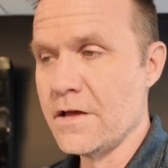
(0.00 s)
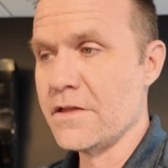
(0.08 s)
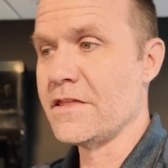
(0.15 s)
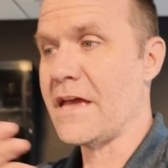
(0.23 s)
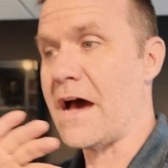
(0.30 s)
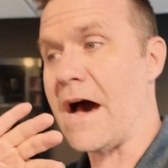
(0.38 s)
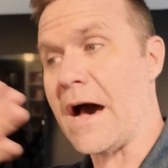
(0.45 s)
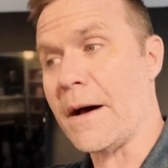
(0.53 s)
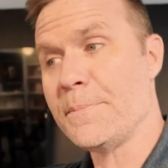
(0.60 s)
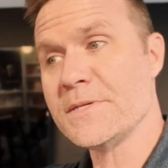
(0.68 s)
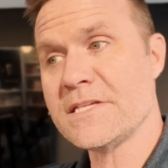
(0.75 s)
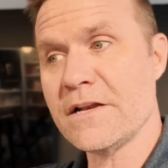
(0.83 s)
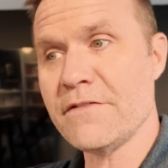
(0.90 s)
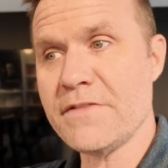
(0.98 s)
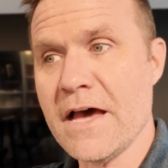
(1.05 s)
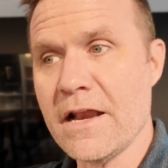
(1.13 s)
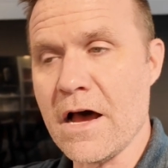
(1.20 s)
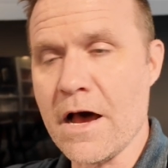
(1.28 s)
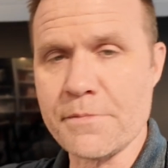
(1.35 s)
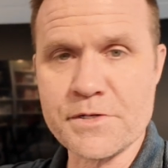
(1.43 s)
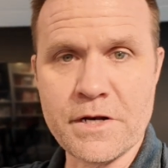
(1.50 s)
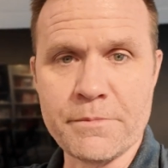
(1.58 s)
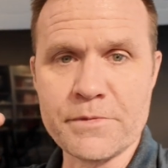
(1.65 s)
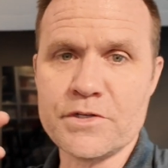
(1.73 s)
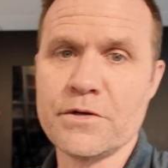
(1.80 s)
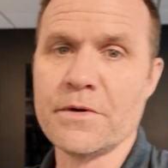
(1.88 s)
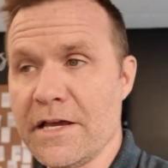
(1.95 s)
The opposite of that, option number
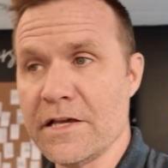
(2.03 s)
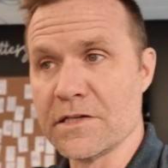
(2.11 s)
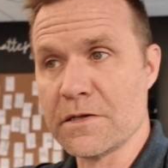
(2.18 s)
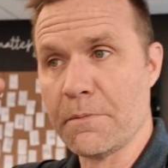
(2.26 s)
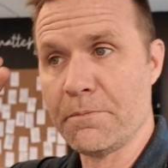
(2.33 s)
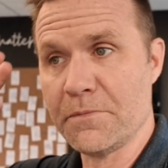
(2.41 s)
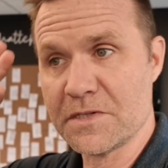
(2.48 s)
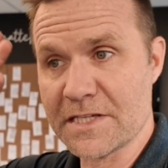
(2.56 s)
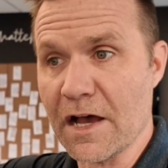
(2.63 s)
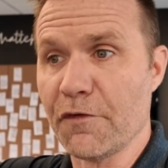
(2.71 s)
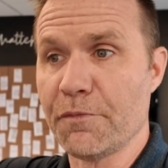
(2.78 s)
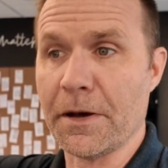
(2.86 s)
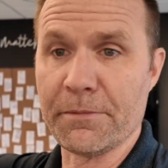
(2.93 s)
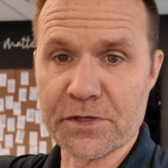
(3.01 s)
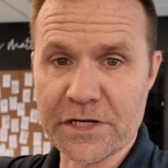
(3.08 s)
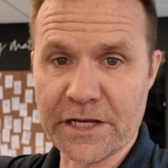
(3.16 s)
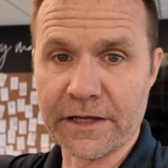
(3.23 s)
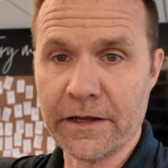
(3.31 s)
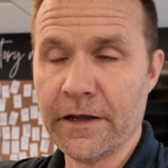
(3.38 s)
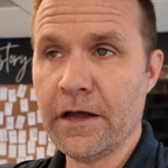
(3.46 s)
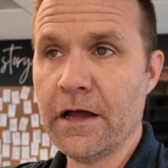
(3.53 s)
two, is self-publishing,